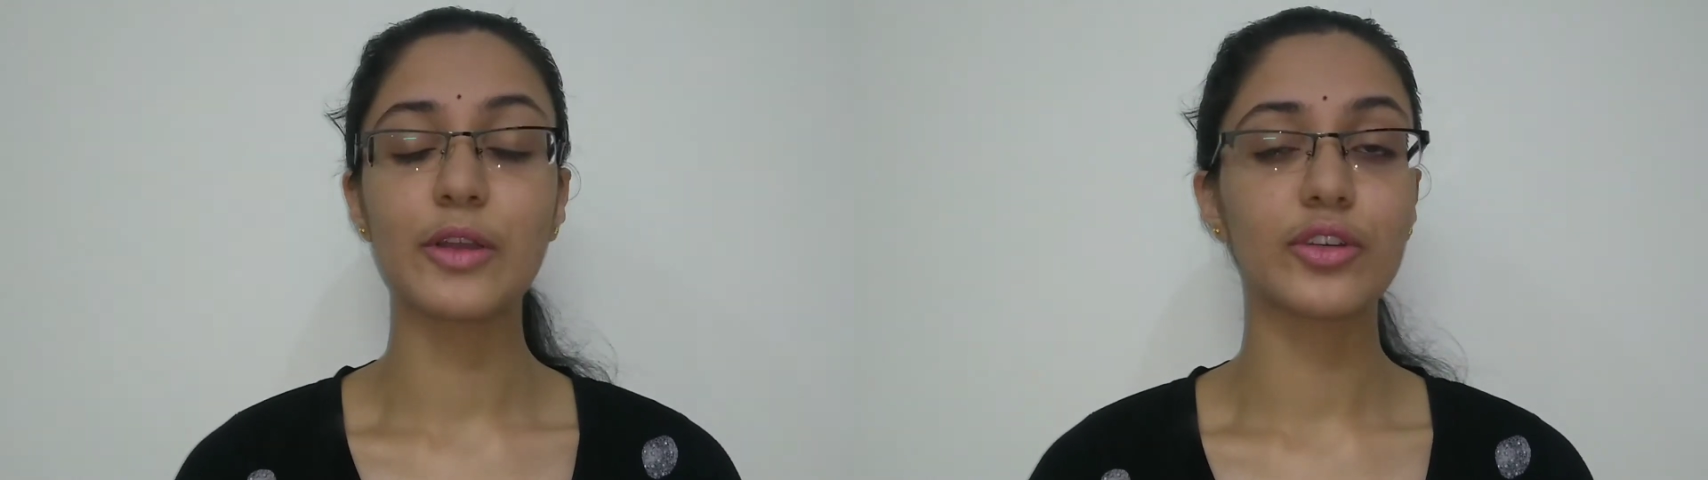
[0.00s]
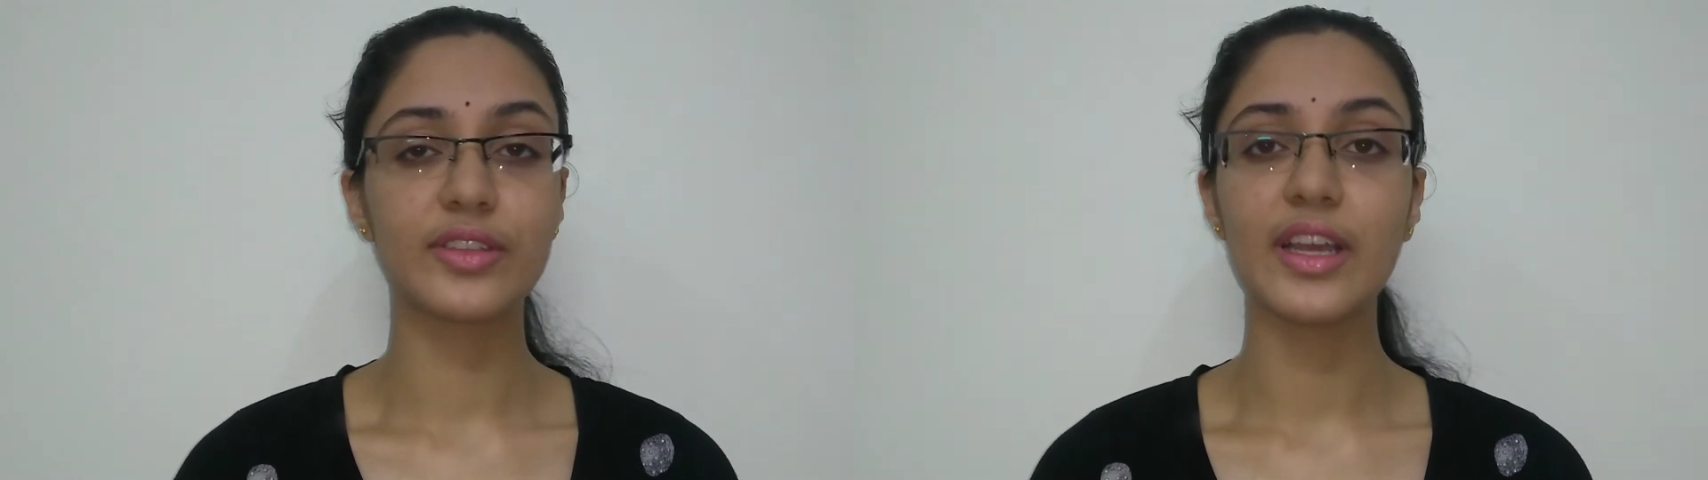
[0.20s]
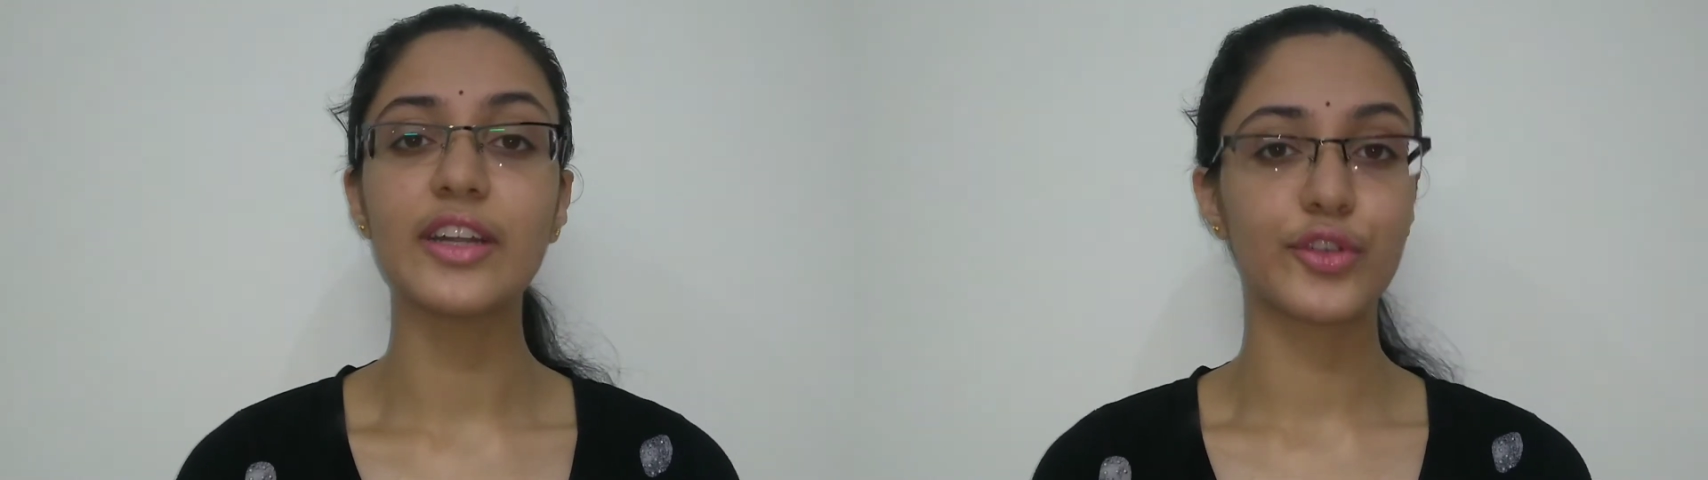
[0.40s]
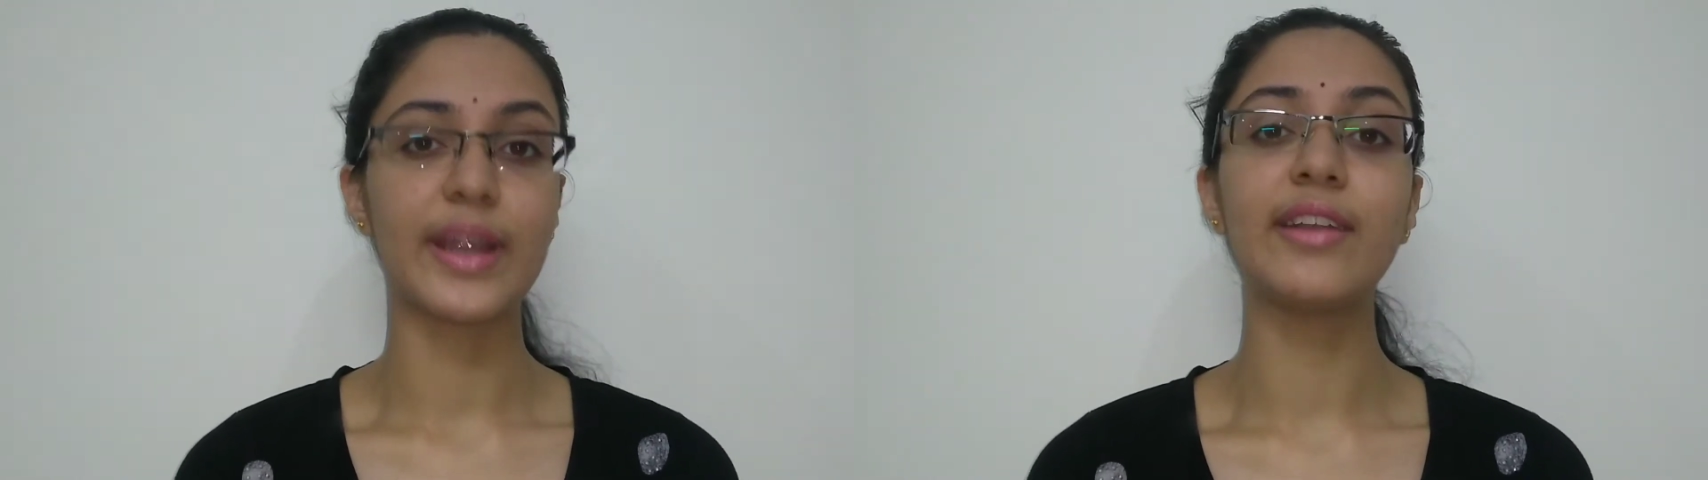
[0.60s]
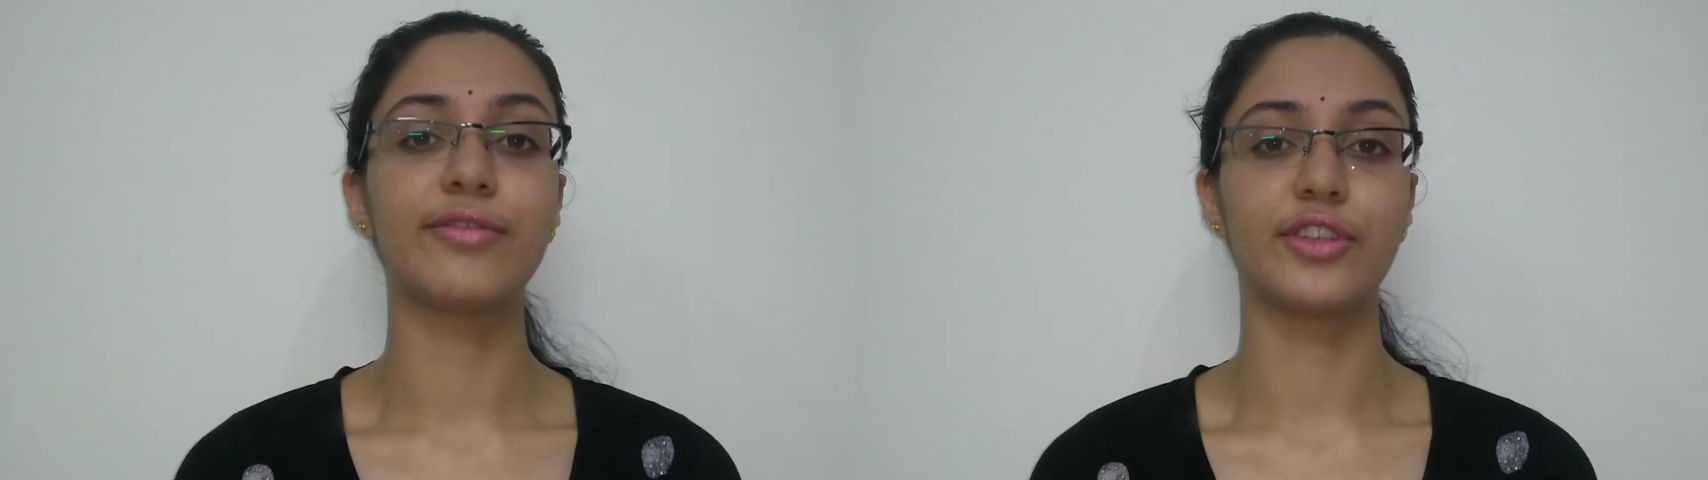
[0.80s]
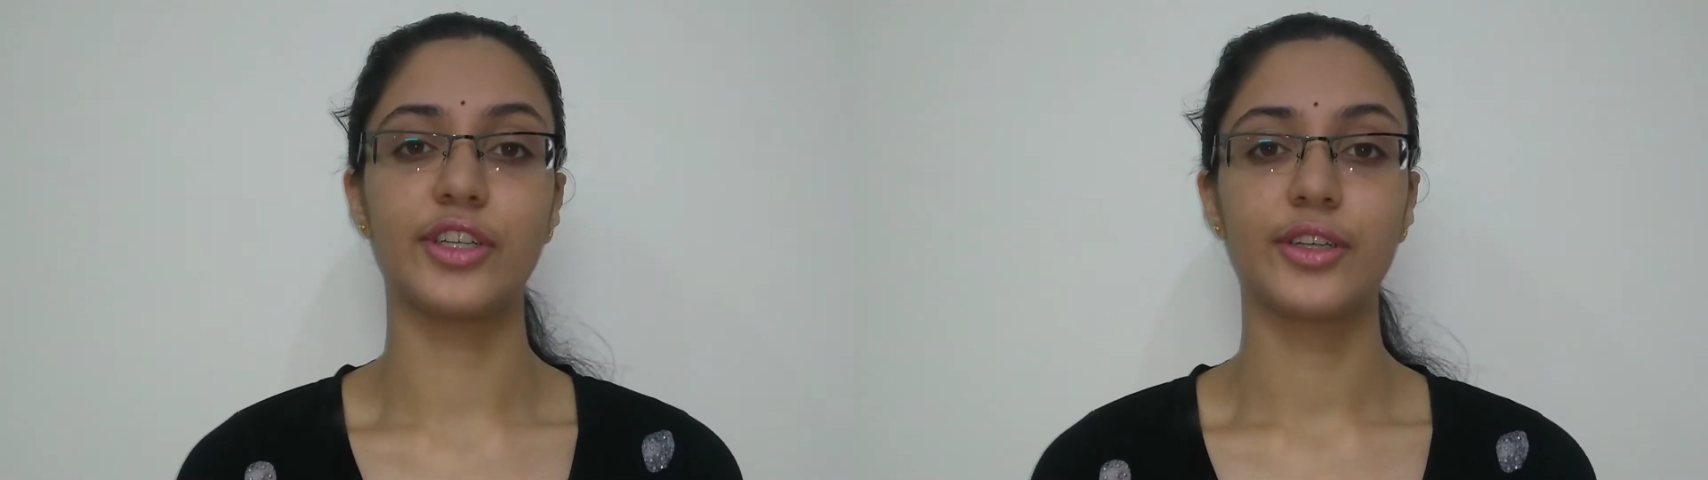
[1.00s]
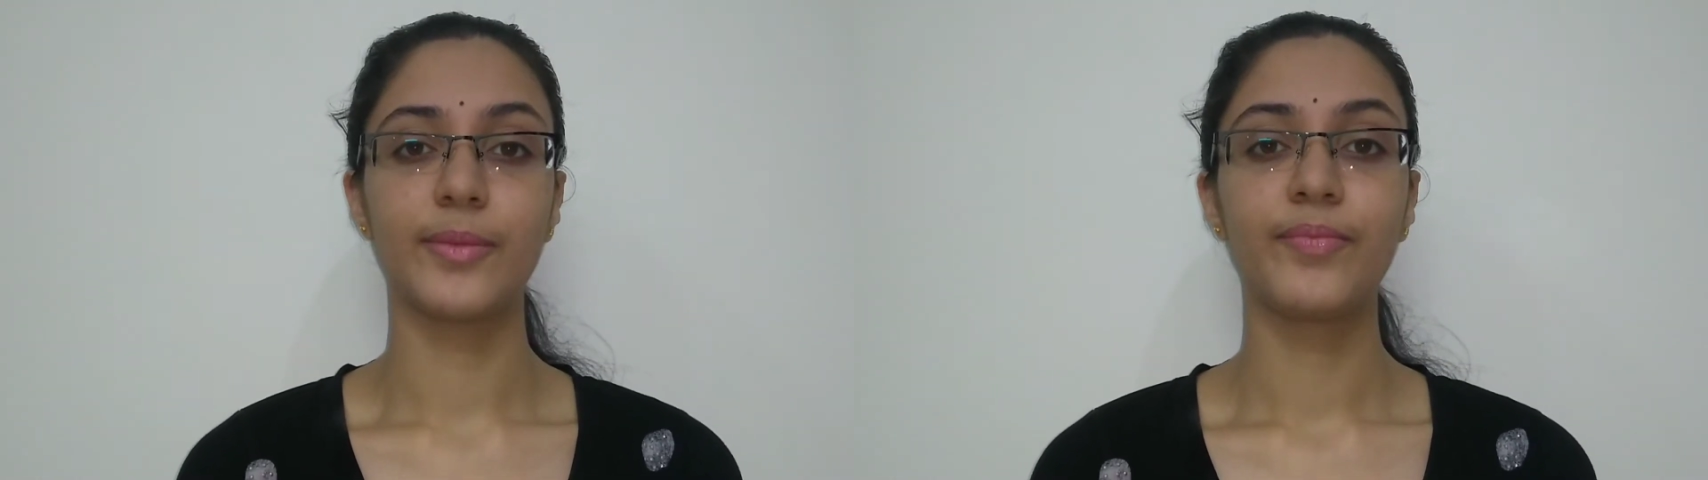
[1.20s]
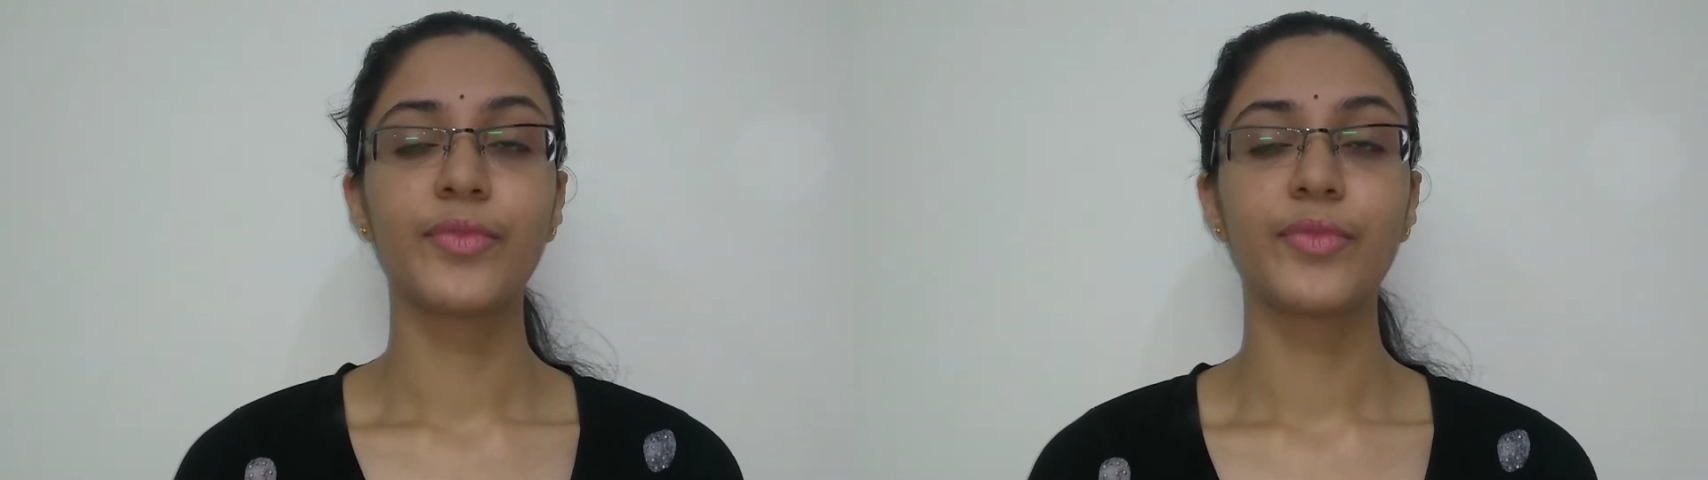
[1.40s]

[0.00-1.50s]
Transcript: because they're trained for it.